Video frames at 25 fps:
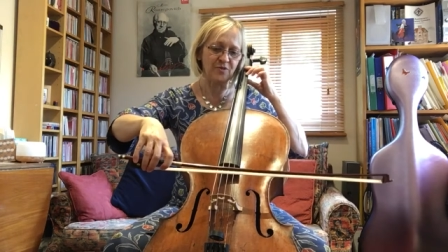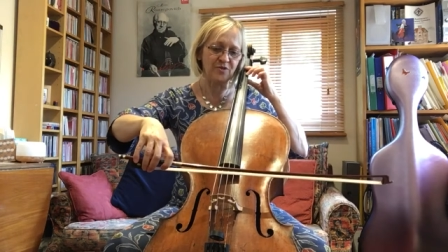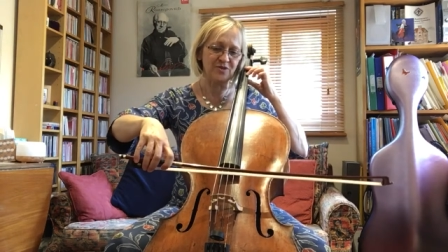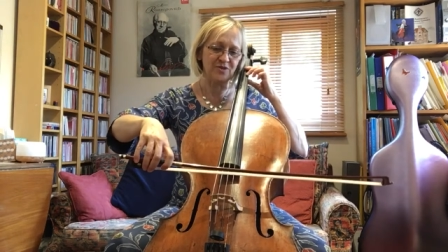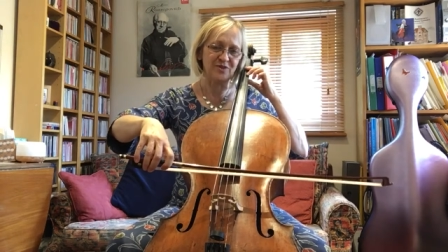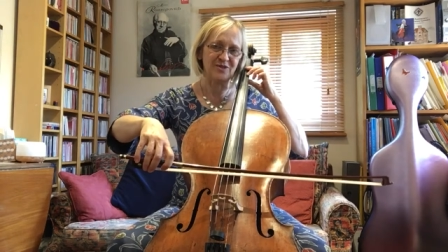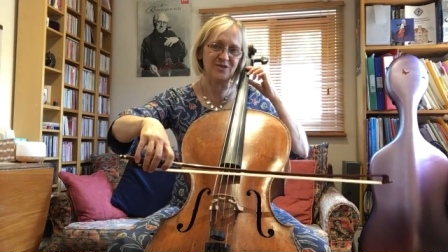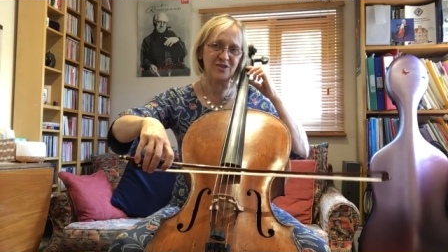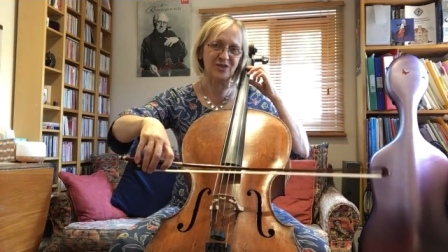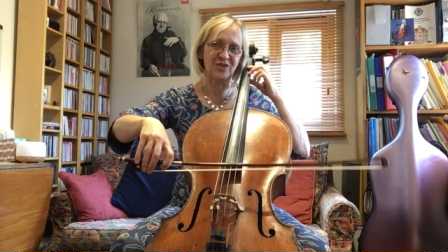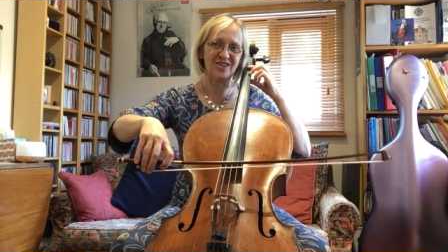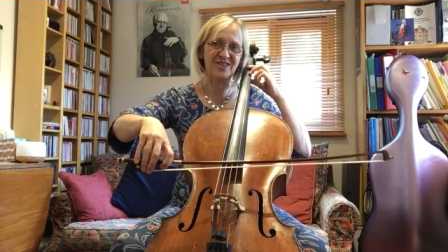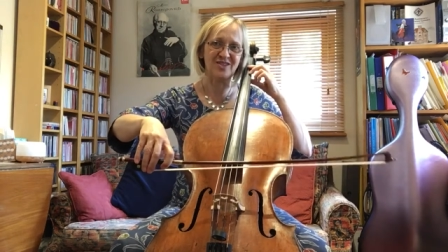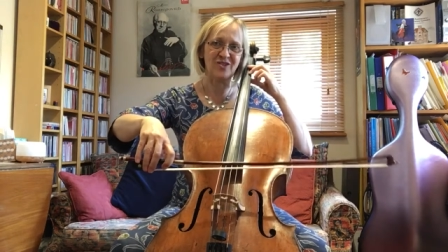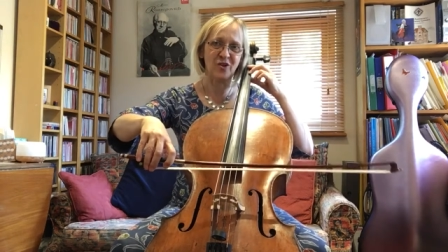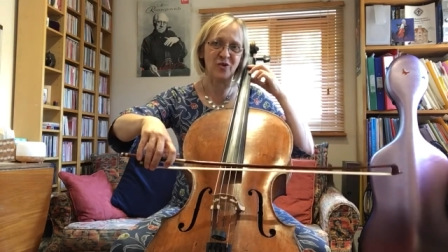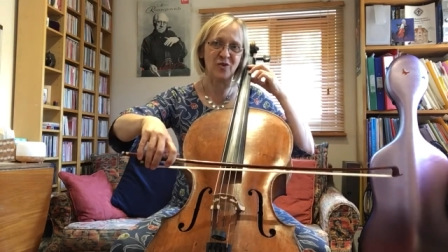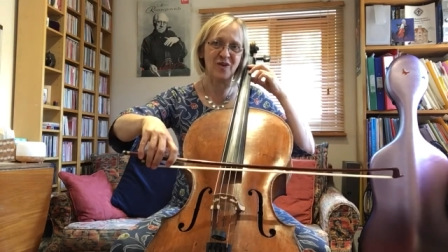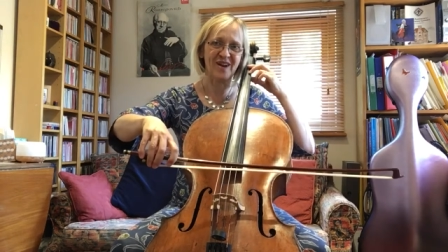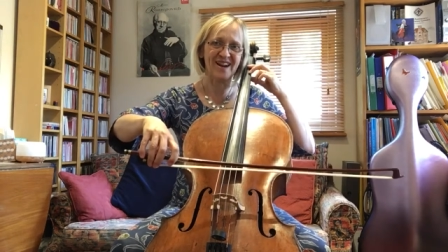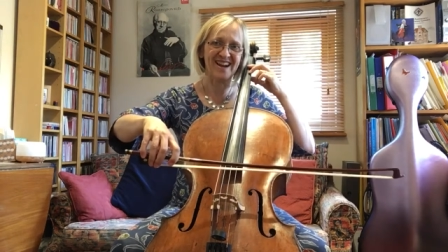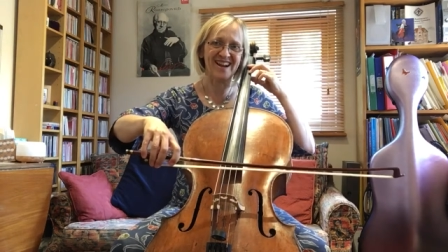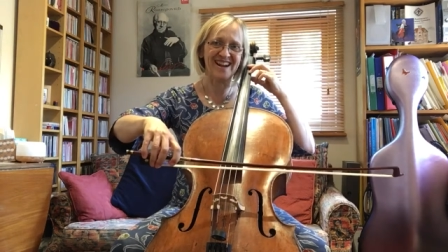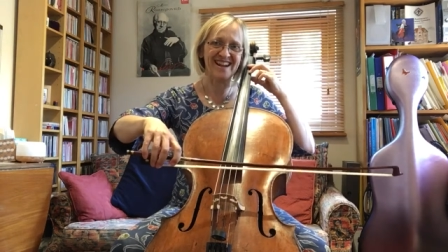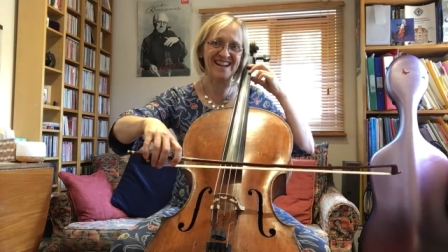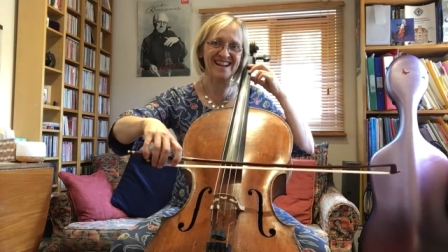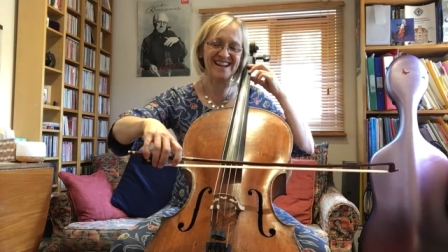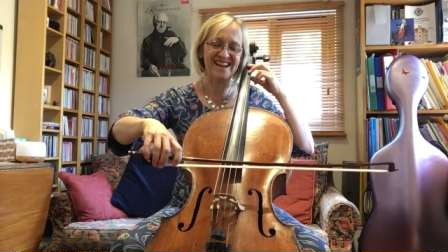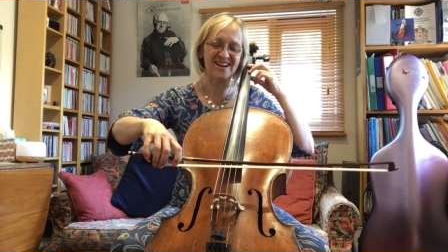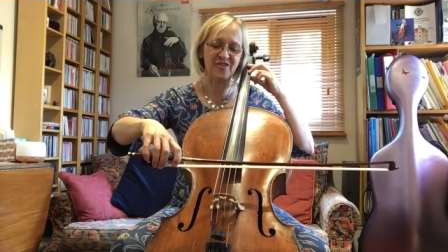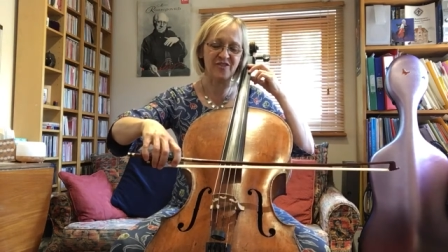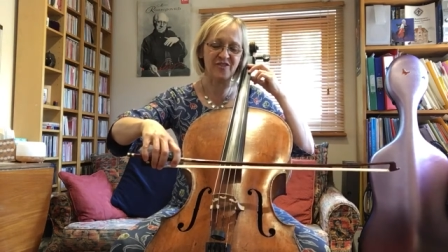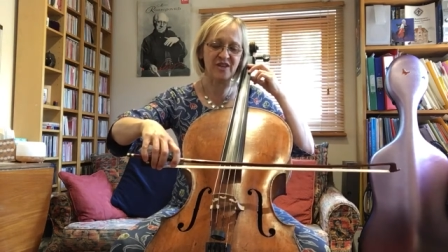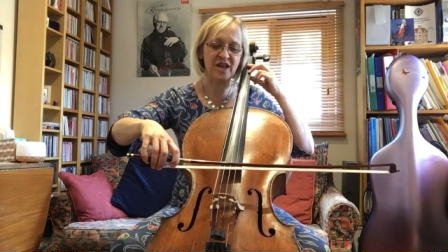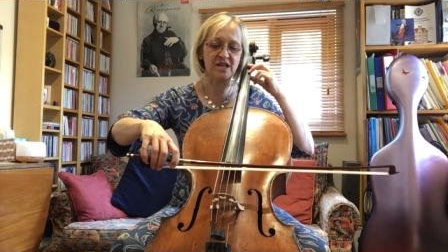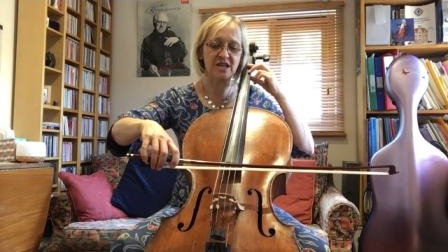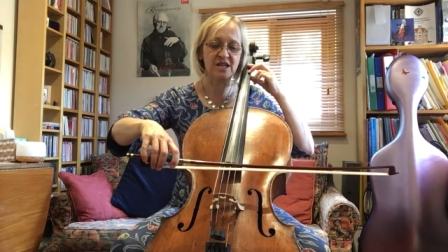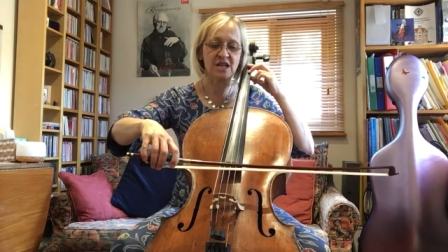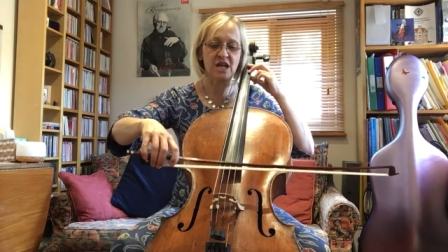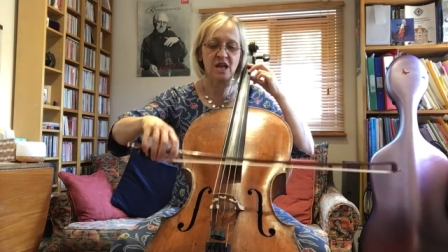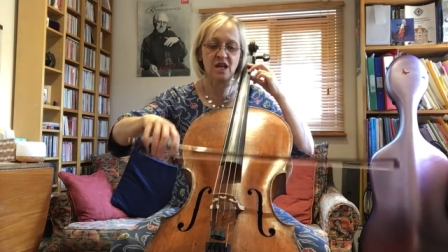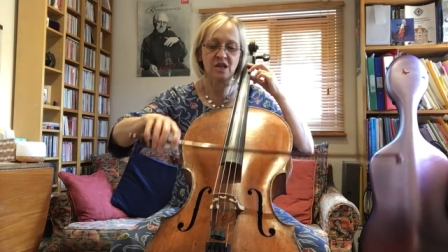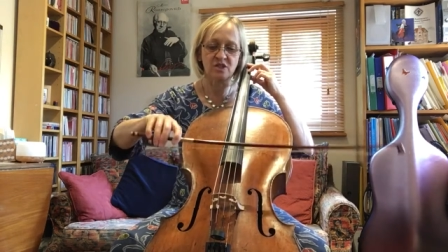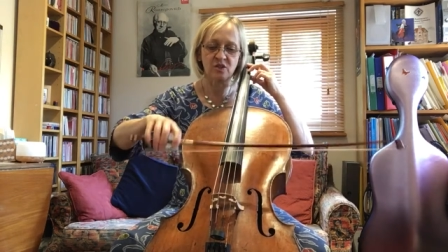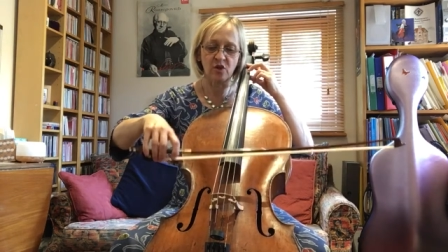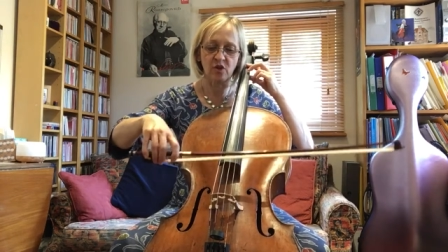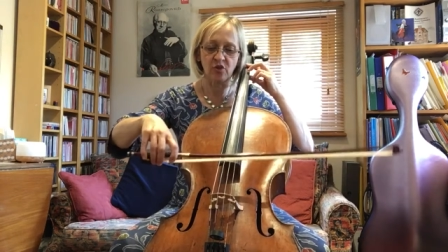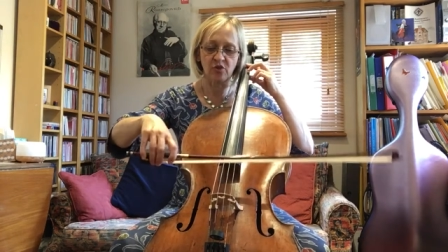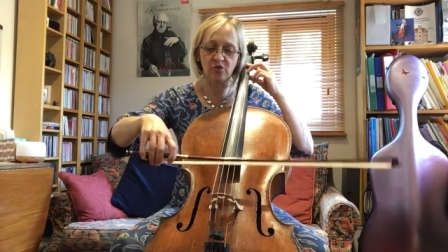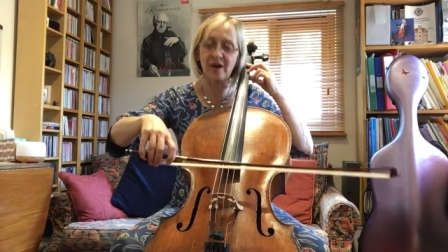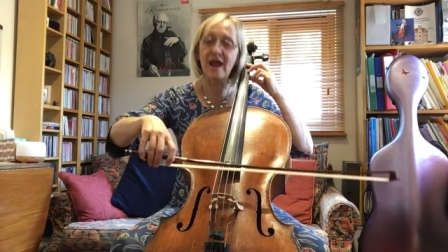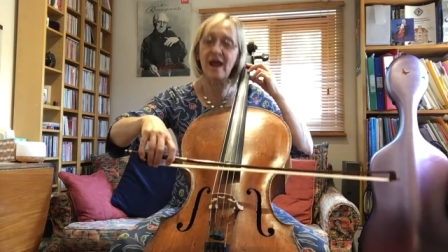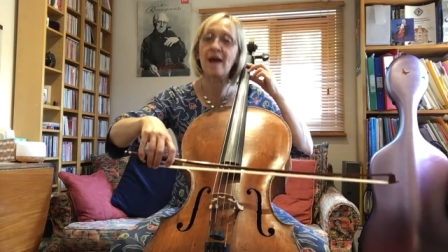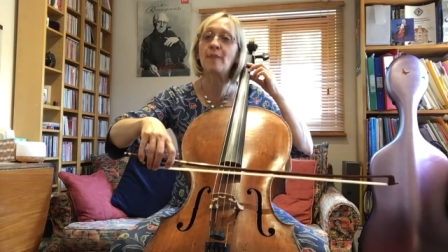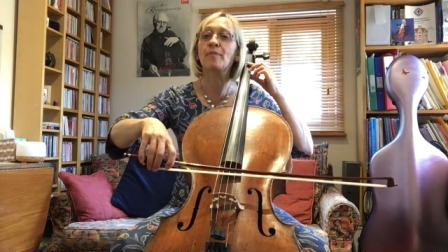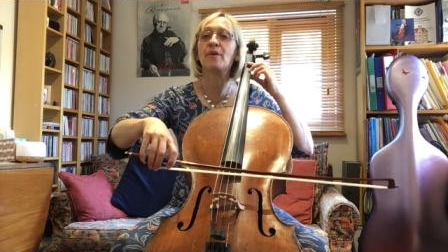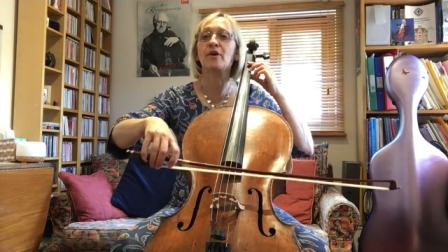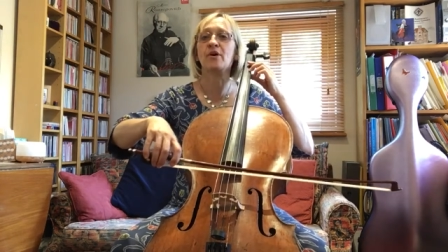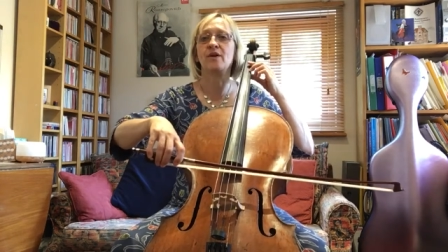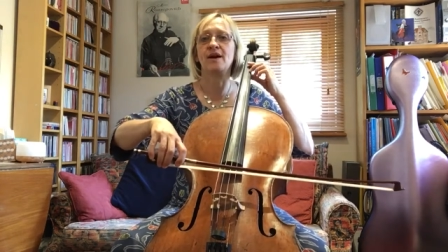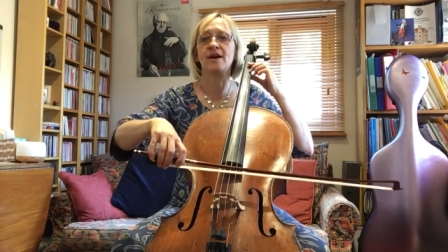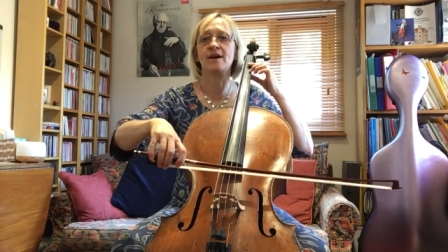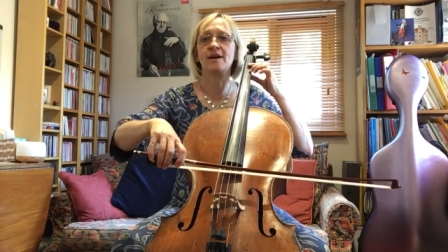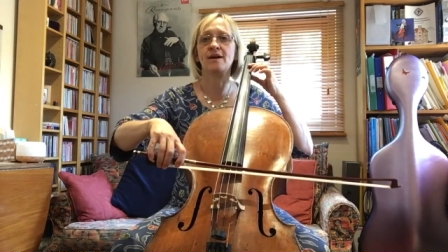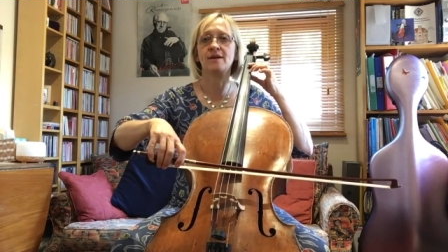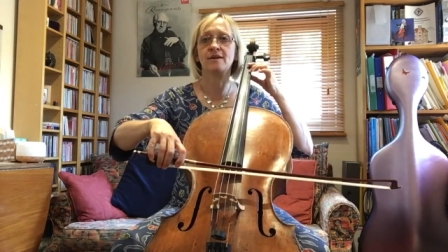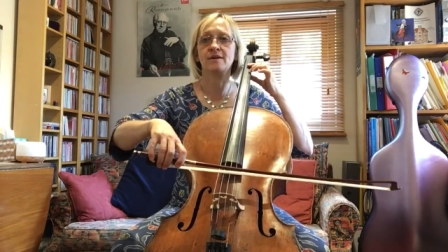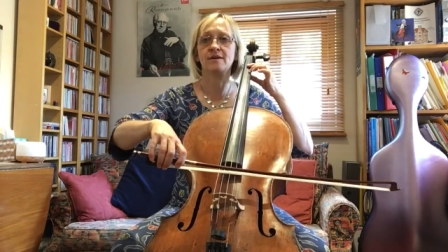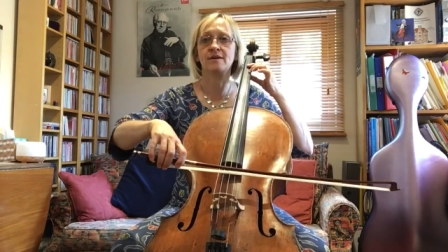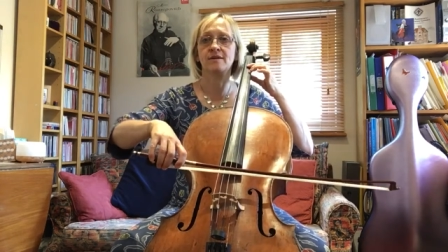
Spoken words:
Sorry, not quite clean enough yet. So flat bow here.